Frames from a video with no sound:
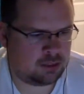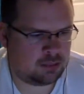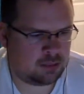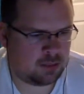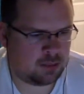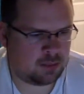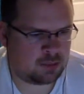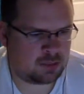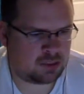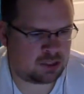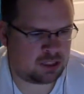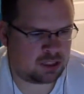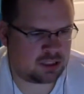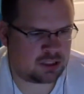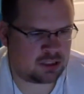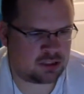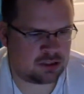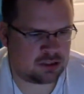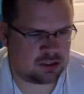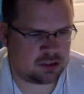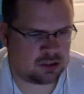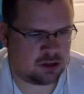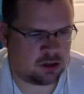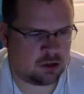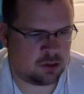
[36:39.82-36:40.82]

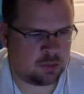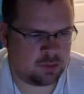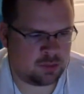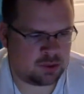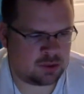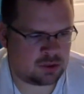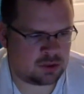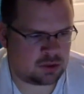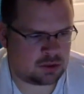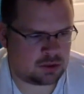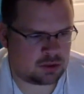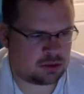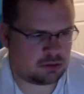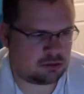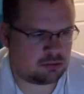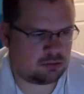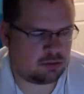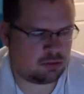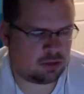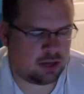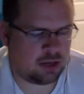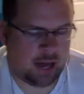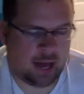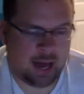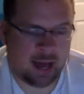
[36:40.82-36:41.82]
projections are always,
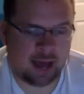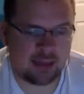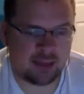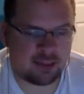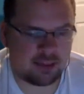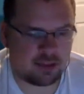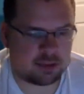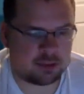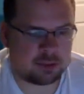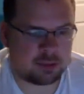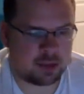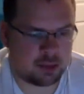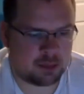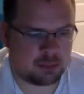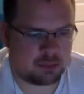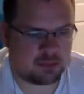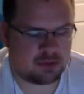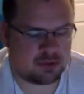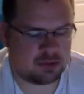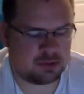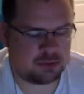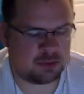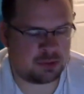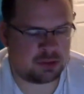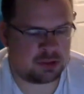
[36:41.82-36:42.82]
I think my
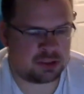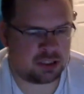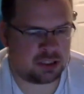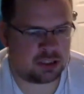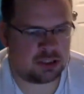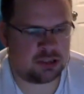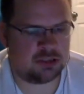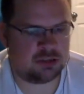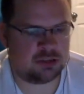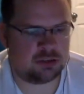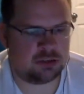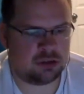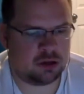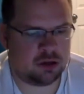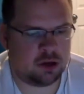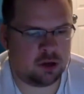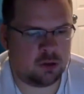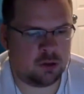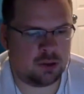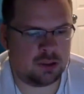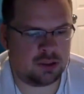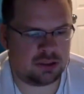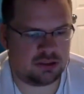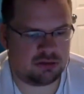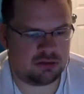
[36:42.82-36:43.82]
projections are
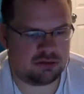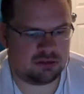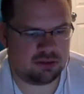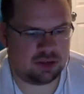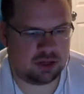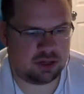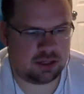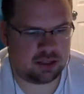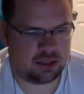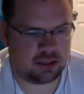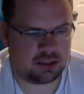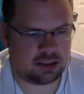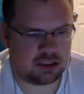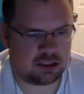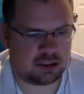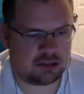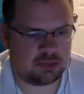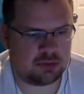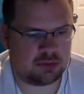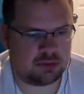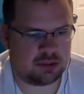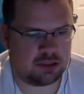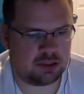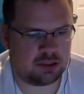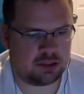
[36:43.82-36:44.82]
always inflated just
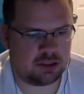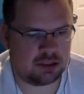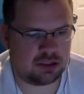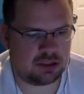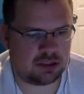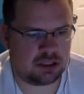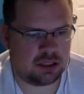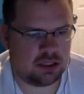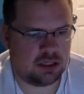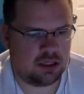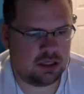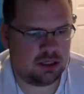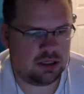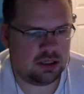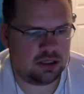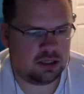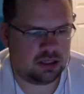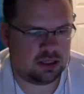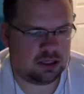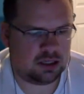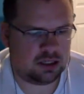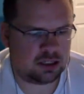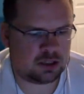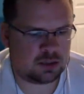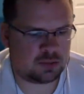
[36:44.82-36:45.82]
because
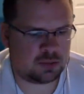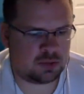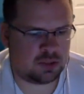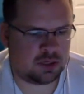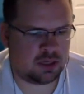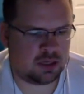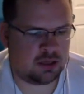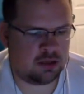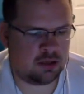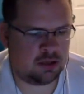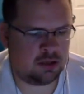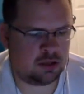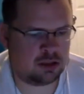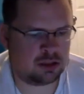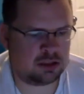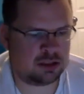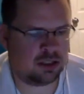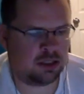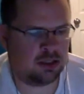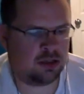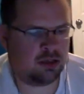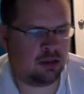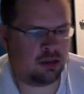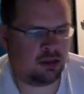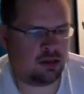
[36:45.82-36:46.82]
ESPN looks
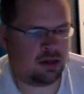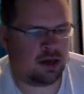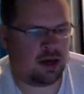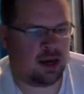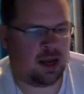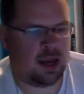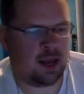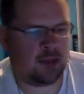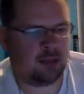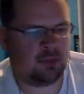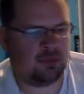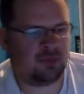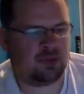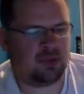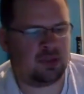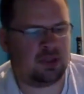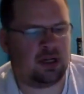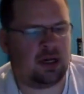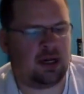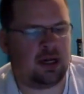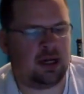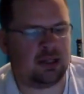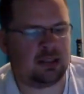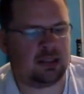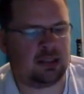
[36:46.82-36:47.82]
at the name of the
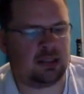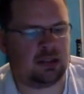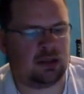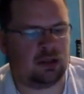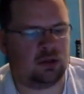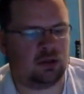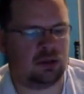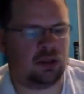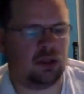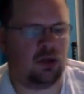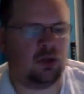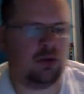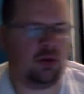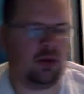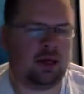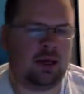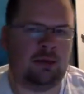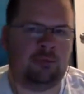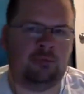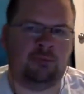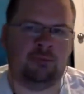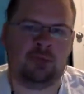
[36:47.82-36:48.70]
guys and goes, oh, yes,